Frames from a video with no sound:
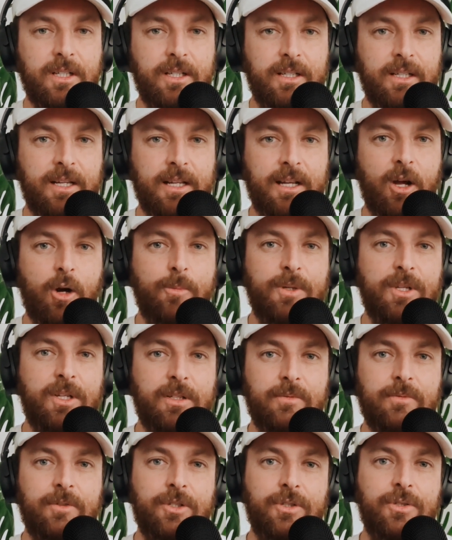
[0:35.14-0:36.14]
can help you
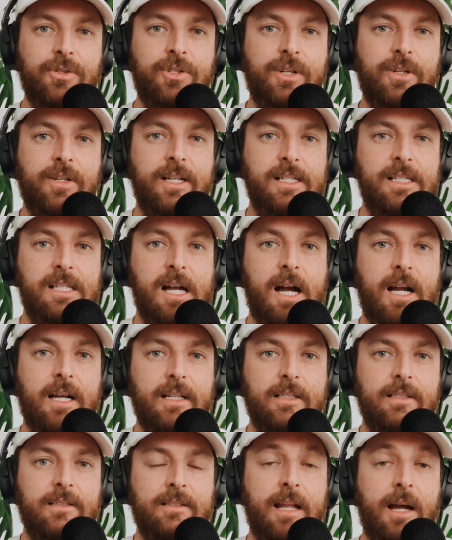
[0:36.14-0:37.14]
to reduce your
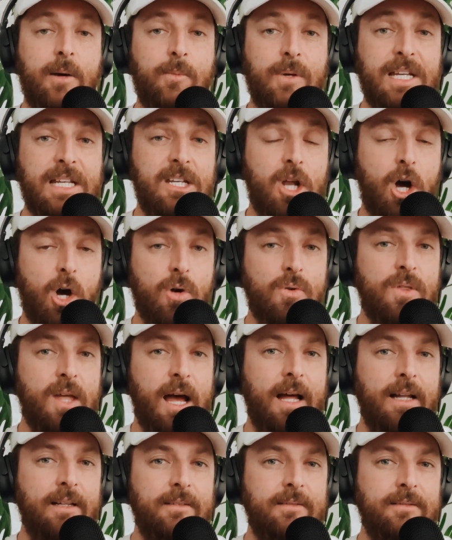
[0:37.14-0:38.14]
anxiety. Now, we know
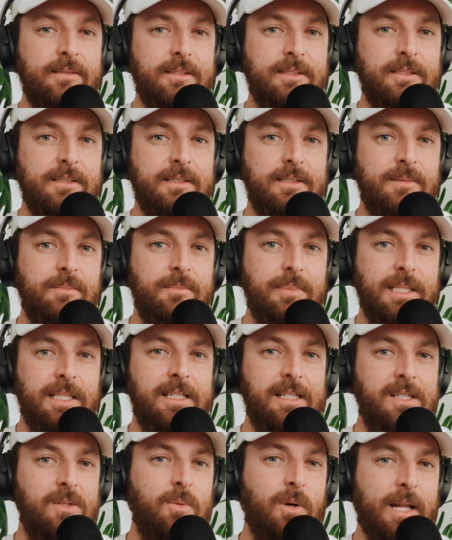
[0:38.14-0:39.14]
that
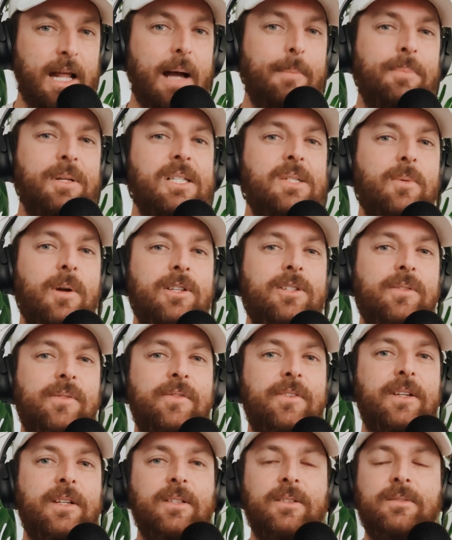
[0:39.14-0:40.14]
because what happens when you
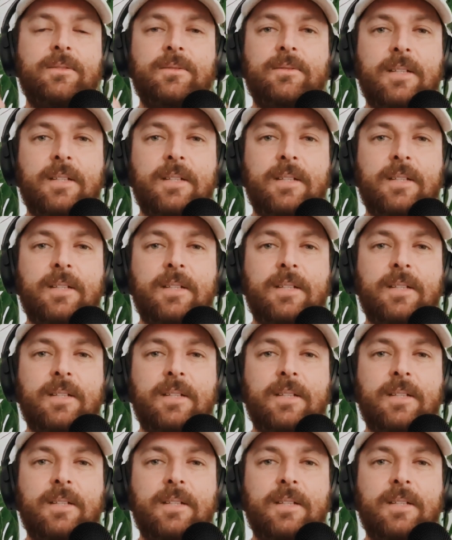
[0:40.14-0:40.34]
feel